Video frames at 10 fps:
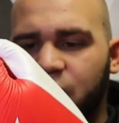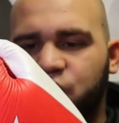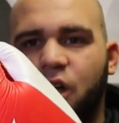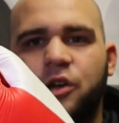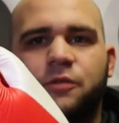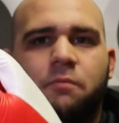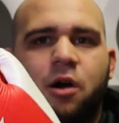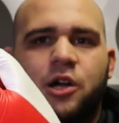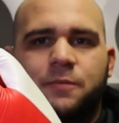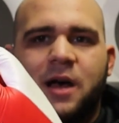Stars and
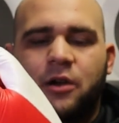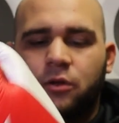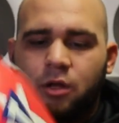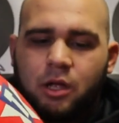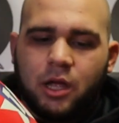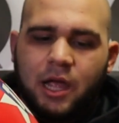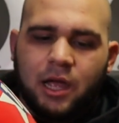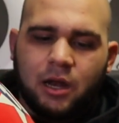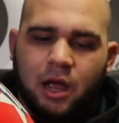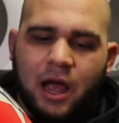Bars model.
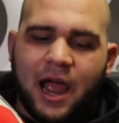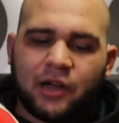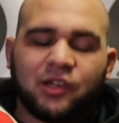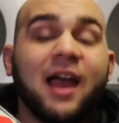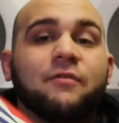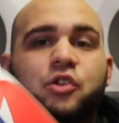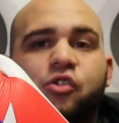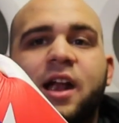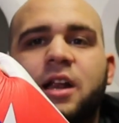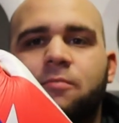And I actually have the
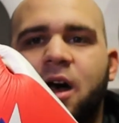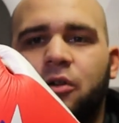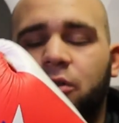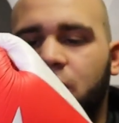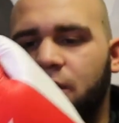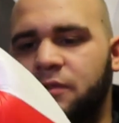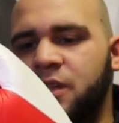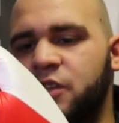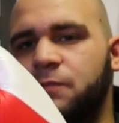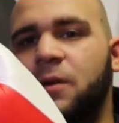training model of
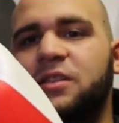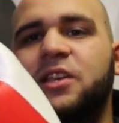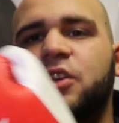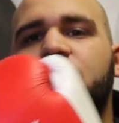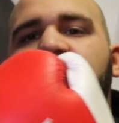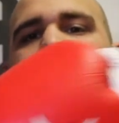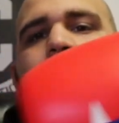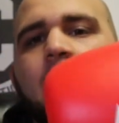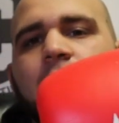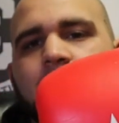these, but these are the
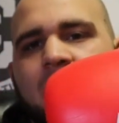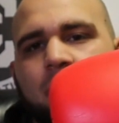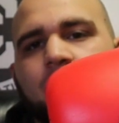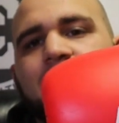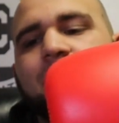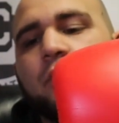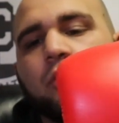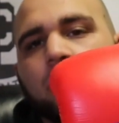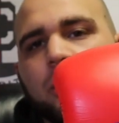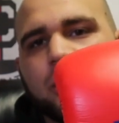sparring model. But if
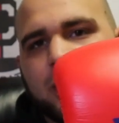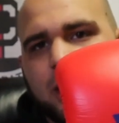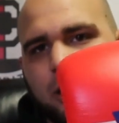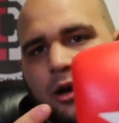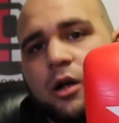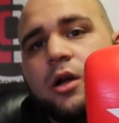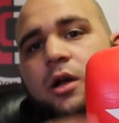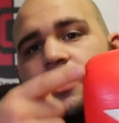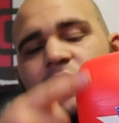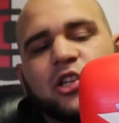you look here,
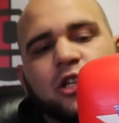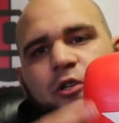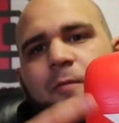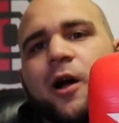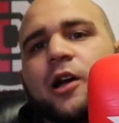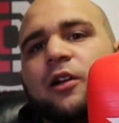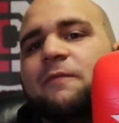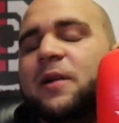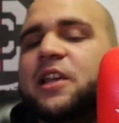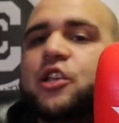this is a sparring
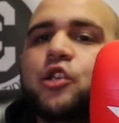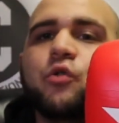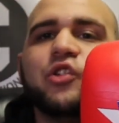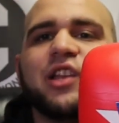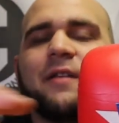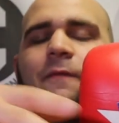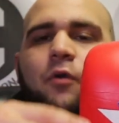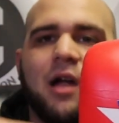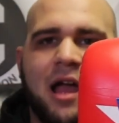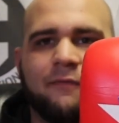glove, but he used it
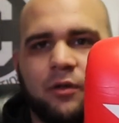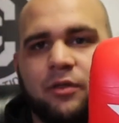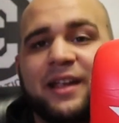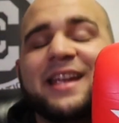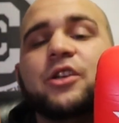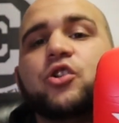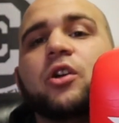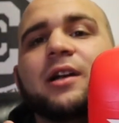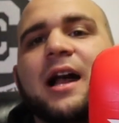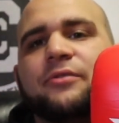for everything. He
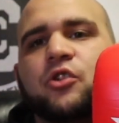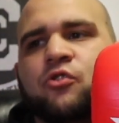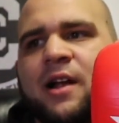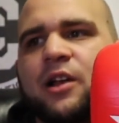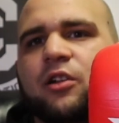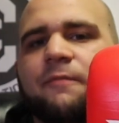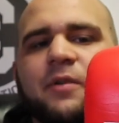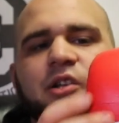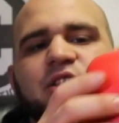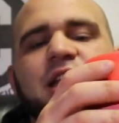should have got the training glove
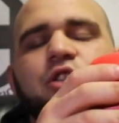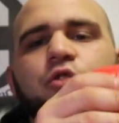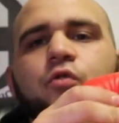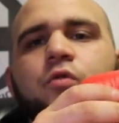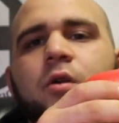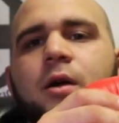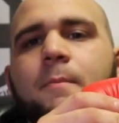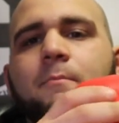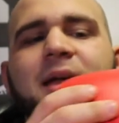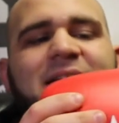because they do
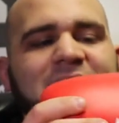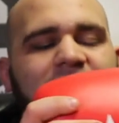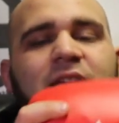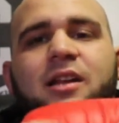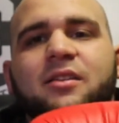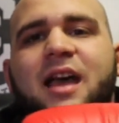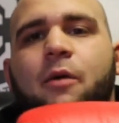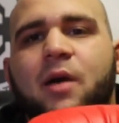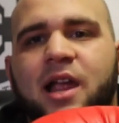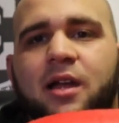make it
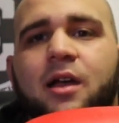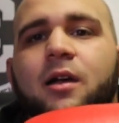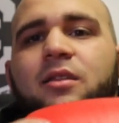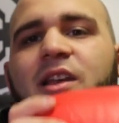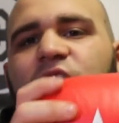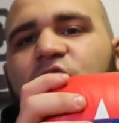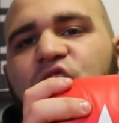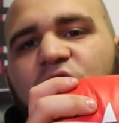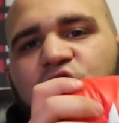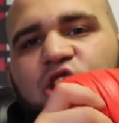that way. This
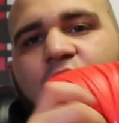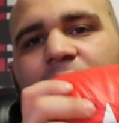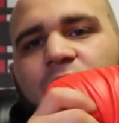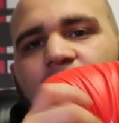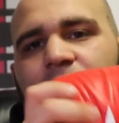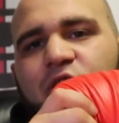is a soft glove.